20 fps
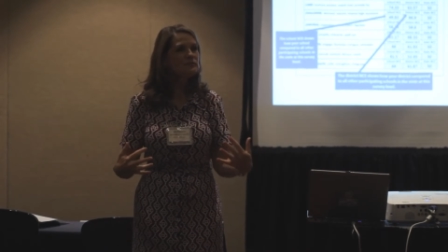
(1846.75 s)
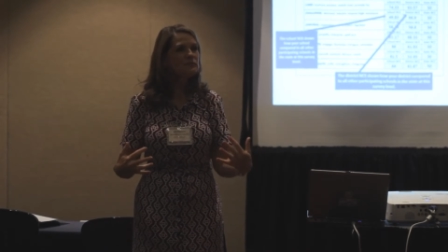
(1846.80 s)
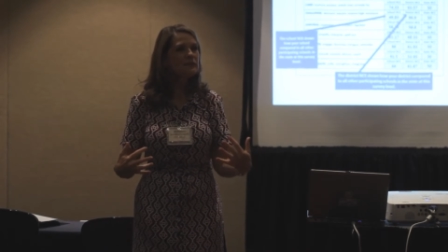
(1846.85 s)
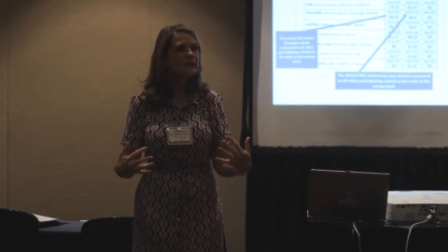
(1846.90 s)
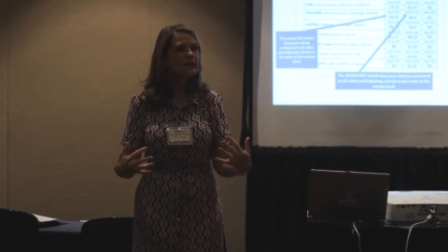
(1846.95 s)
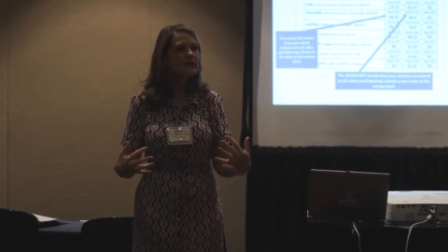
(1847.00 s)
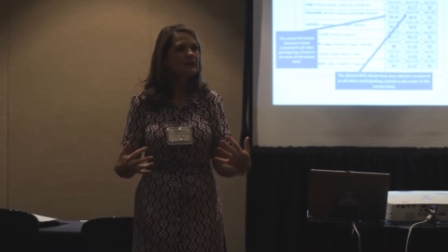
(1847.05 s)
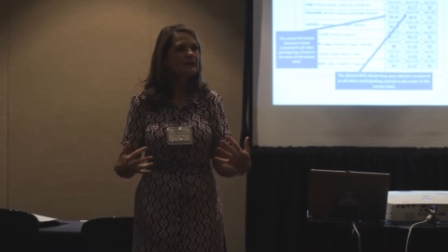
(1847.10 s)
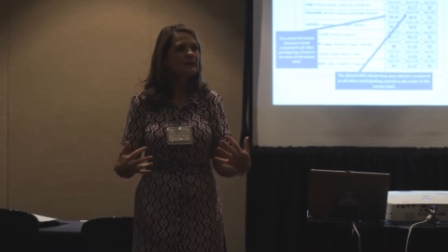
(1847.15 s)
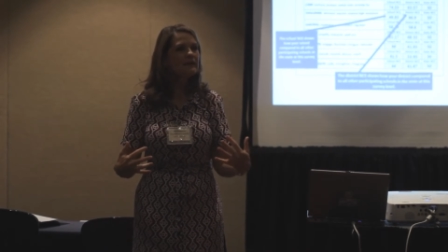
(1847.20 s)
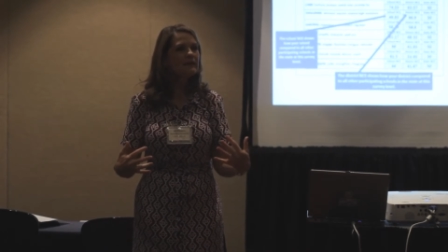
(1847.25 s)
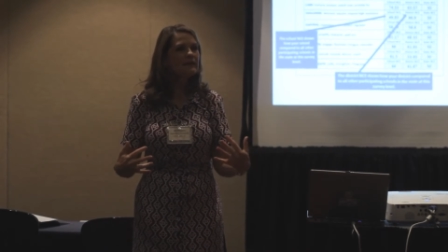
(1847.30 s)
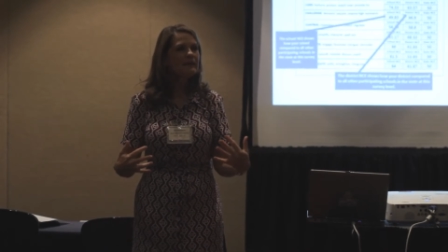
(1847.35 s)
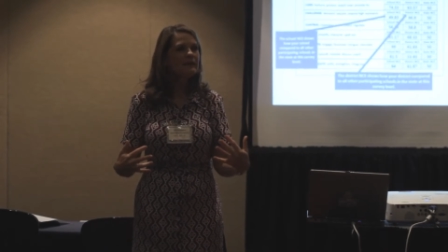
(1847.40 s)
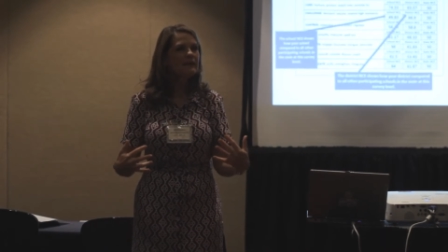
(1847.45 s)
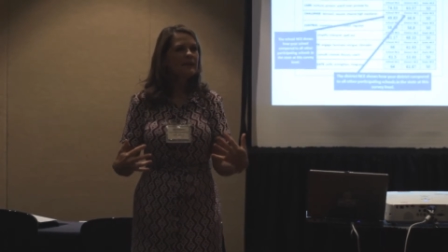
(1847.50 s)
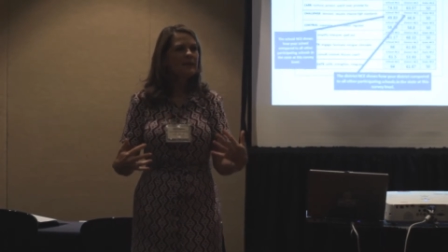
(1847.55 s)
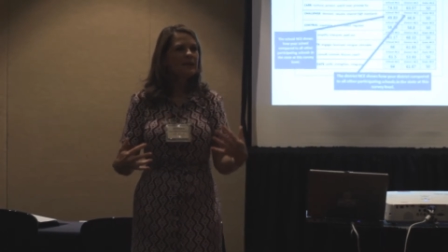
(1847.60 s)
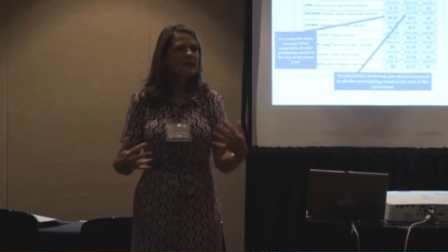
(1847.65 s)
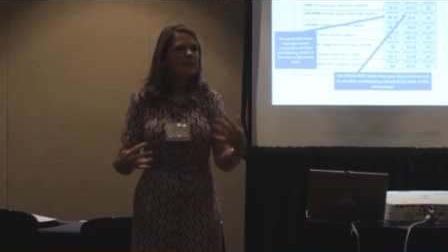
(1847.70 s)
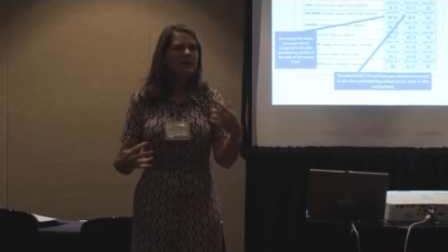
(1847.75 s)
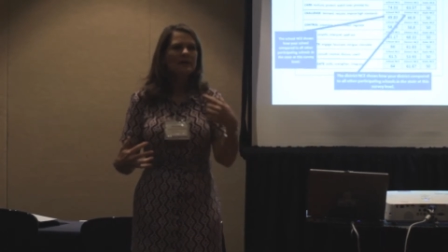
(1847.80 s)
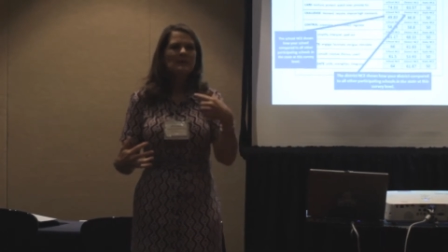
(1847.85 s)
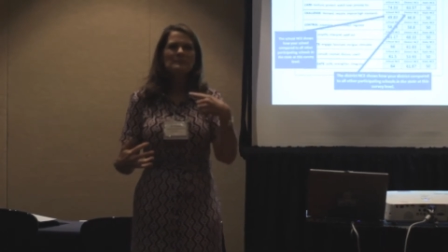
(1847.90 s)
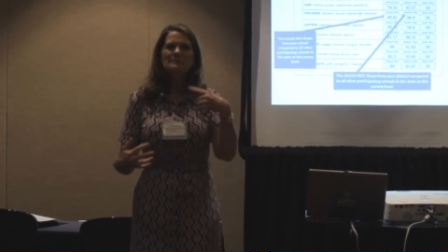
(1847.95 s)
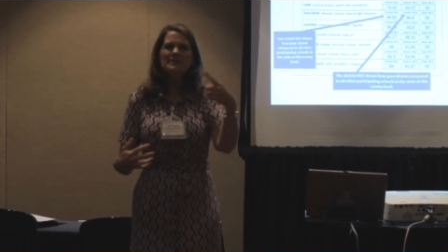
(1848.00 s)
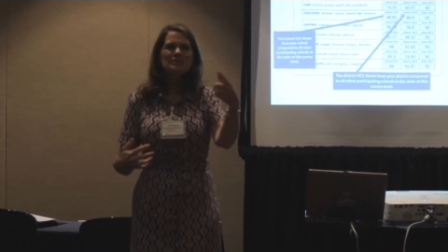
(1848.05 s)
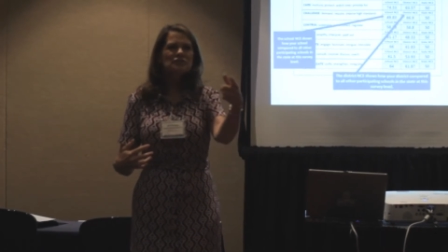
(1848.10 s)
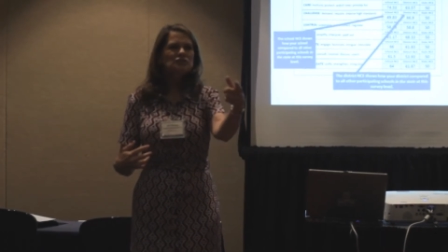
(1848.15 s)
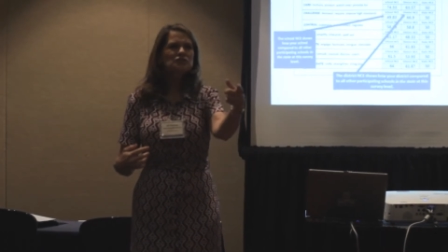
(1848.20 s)
went,
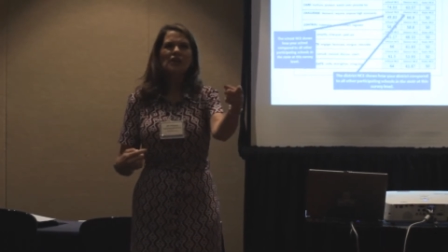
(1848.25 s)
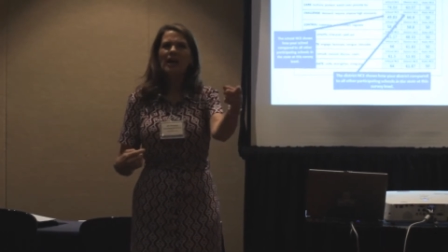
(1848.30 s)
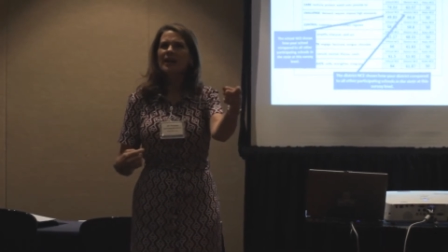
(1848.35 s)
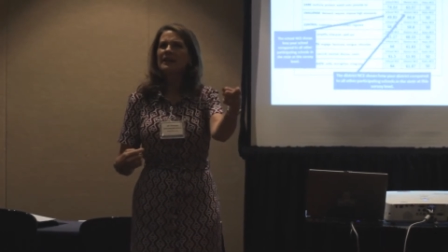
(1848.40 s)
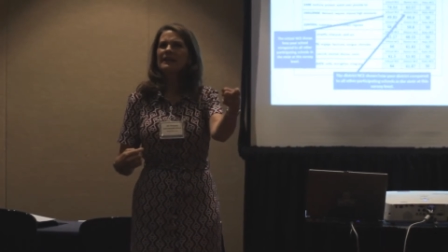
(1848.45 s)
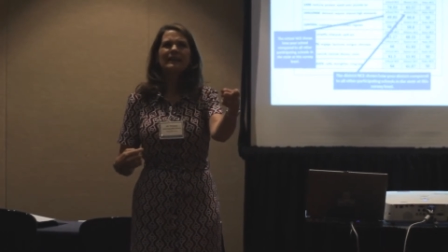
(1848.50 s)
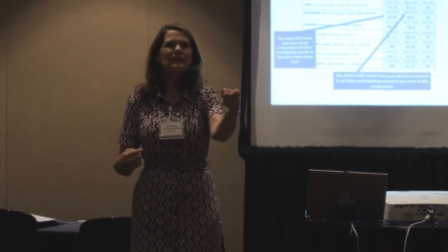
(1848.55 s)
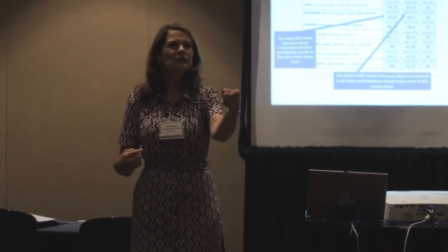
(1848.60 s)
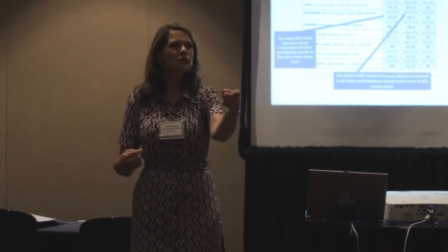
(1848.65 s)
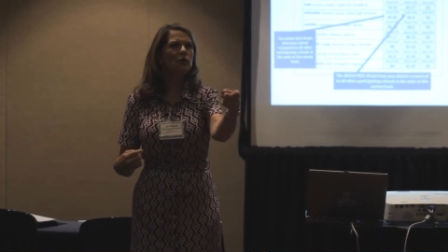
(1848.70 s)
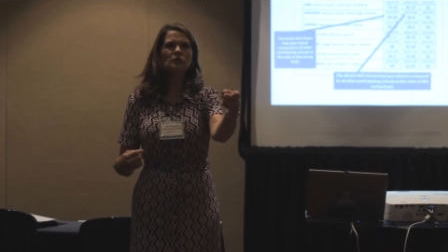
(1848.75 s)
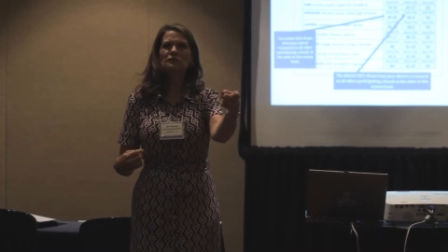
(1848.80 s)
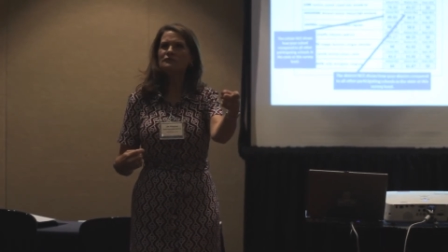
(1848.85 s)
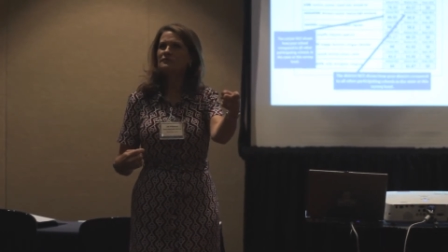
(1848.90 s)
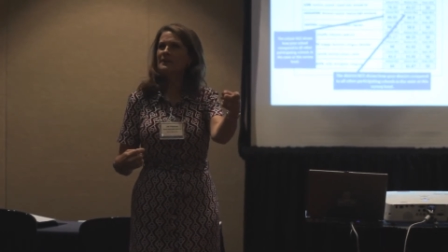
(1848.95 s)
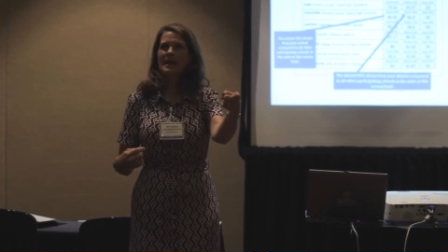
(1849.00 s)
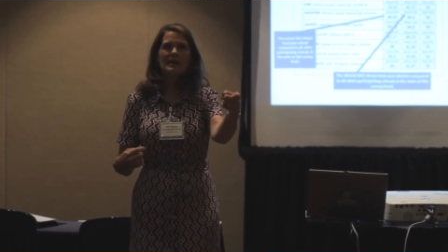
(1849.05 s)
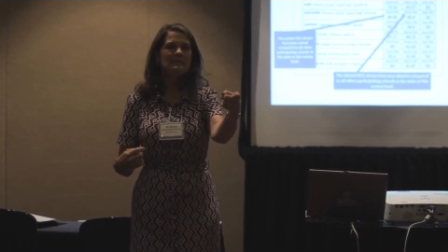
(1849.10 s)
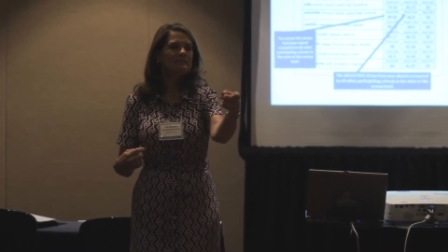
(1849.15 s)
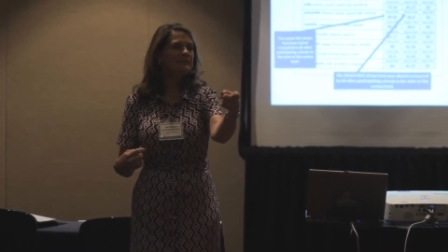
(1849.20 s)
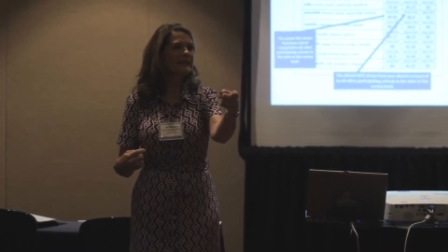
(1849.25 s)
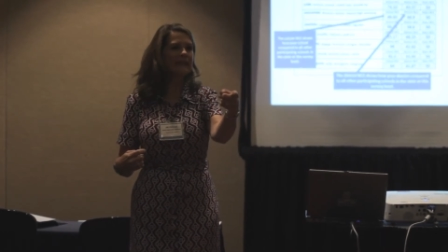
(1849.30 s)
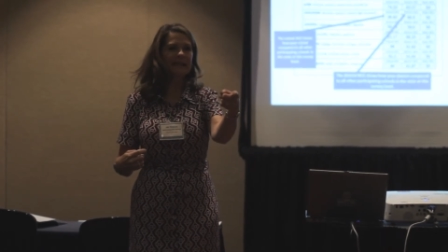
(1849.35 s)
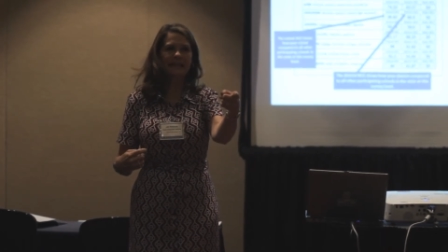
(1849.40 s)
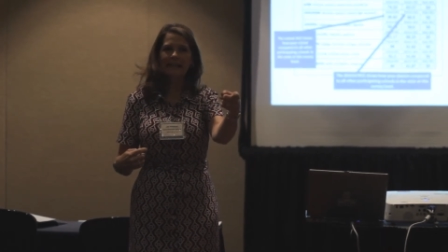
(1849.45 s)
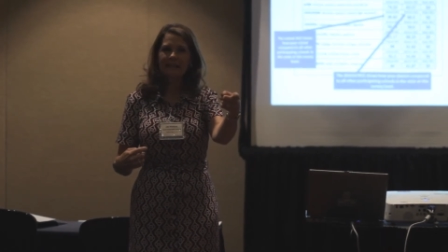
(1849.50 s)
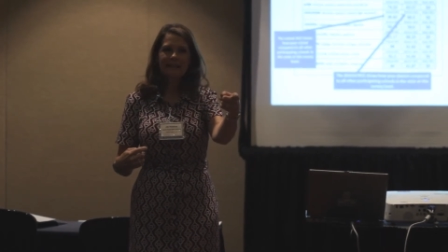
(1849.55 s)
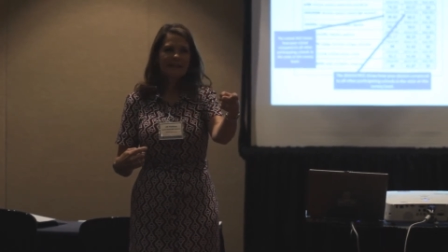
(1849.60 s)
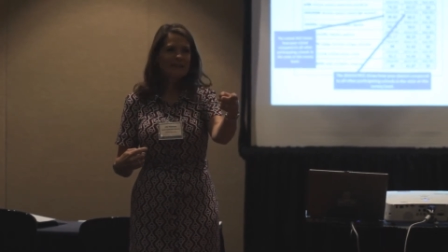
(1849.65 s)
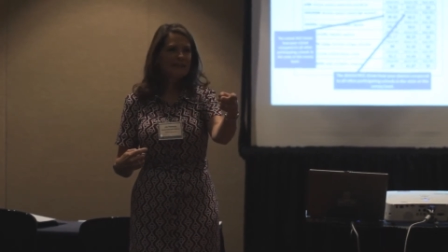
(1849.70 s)
Miss Jolly, no family.